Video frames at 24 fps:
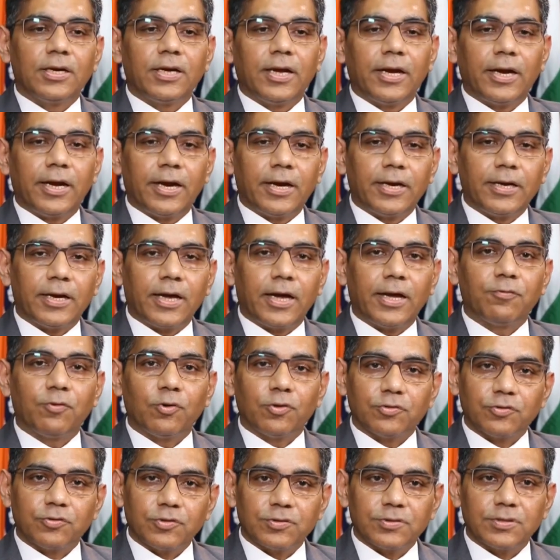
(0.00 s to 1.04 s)
And I have
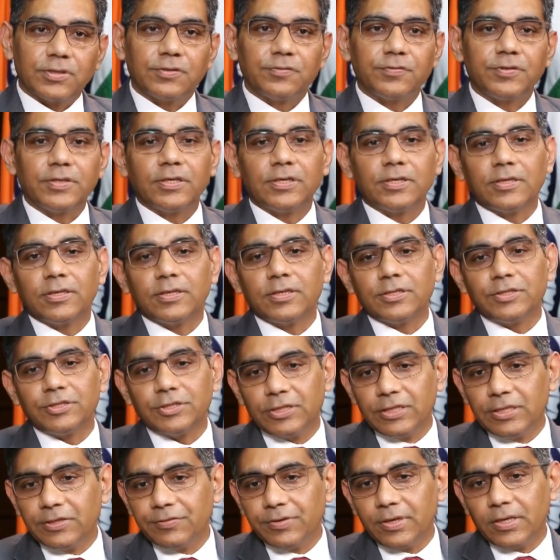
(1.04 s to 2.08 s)
also served in
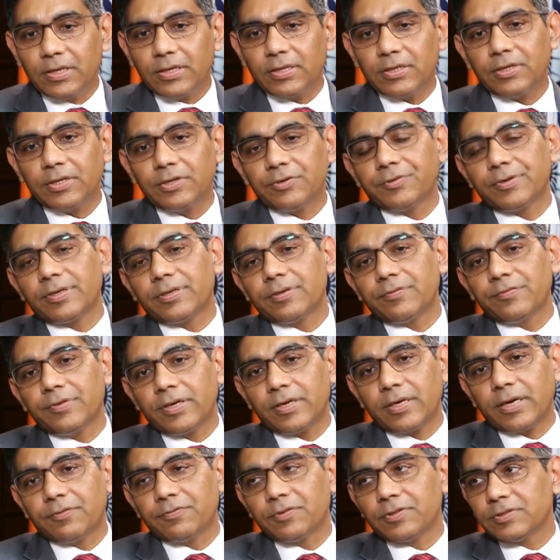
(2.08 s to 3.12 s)
Geneva,
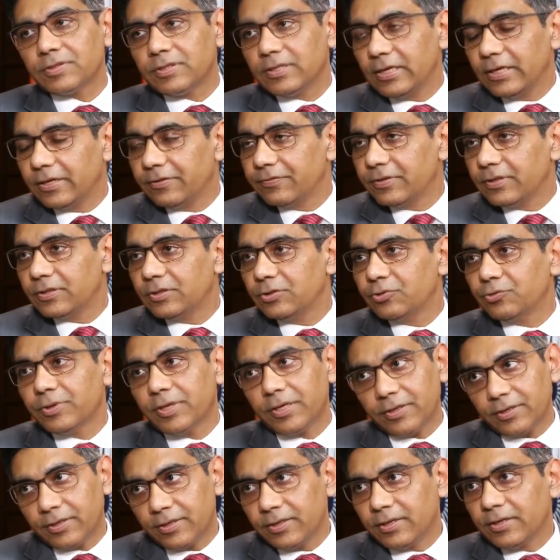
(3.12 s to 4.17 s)
where I was dealing with
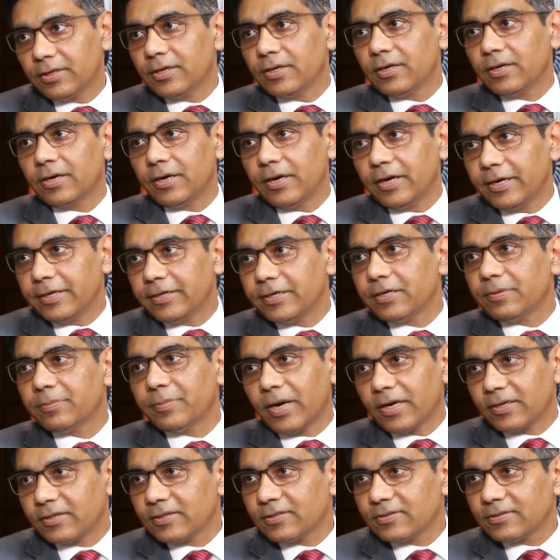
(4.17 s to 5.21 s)
UN related
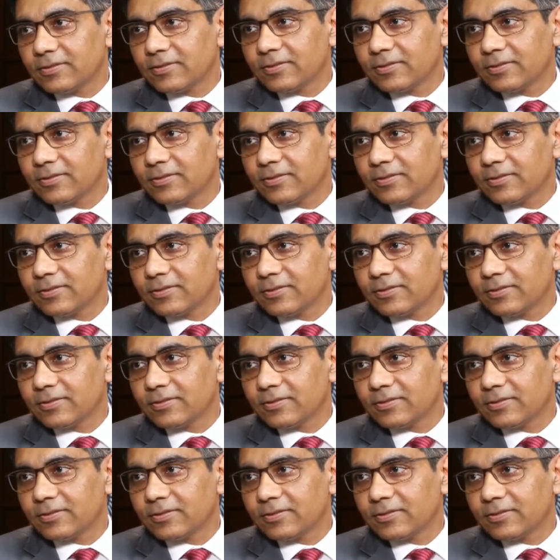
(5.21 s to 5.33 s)
matters.